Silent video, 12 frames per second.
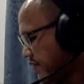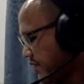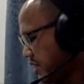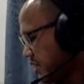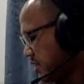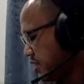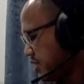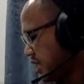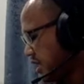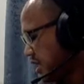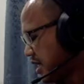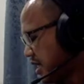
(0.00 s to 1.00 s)
a
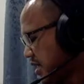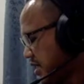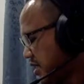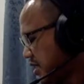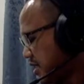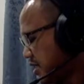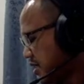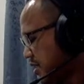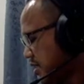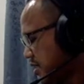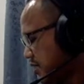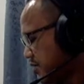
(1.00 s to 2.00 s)
shadda,
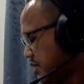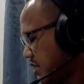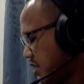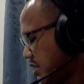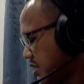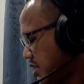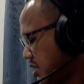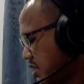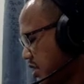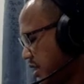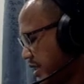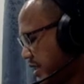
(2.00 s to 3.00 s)

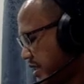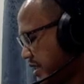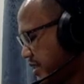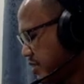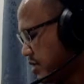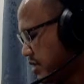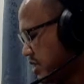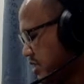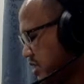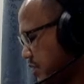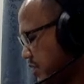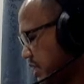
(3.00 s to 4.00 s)
dallin. So this is
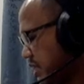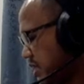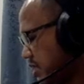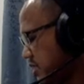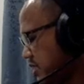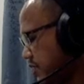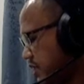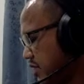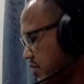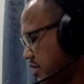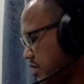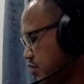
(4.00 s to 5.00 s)
similar
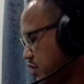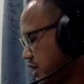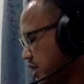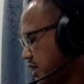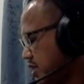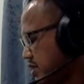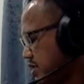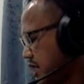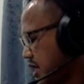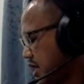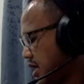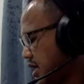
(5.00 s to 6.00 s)
to this one,
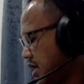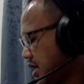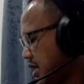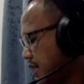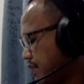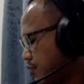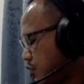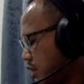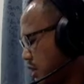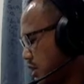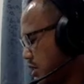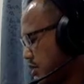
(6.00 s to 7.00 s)
shabun,
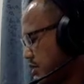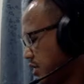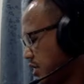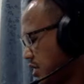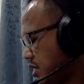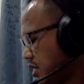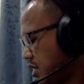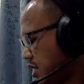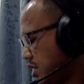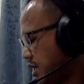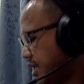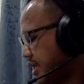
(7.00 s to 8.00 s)

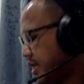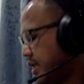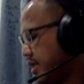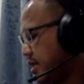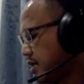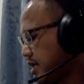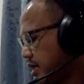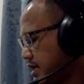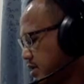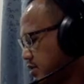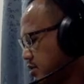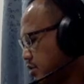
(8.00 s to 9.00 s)
dallin. Okay,
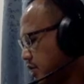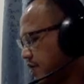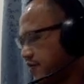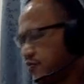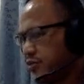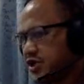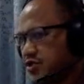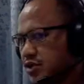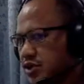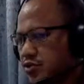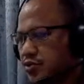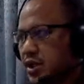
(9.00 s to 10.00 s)
so you have to make sure
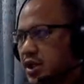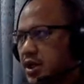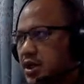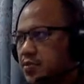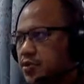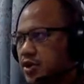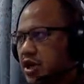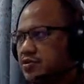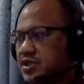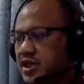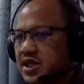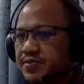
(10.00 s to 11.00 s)
you
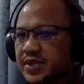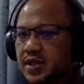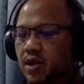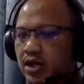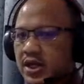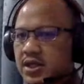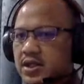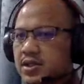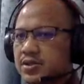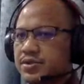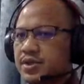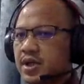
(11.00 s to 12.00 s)
pronounce it a bit longer,
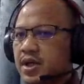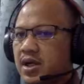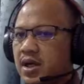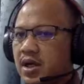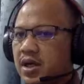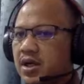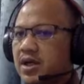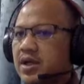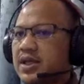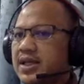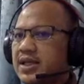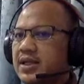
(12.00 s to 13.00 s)

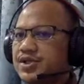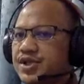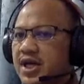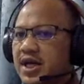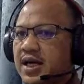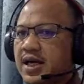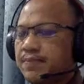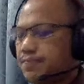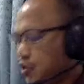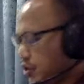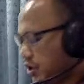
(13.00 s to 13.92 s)
dallin, shabun.